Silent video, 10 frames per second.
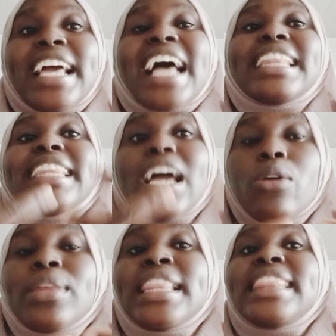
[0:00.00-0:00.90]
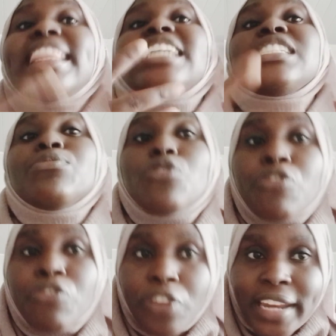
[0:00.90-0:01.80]
And now, let's
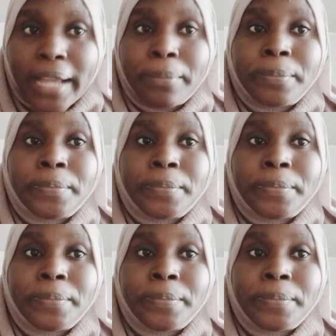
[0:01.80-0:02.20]
move further.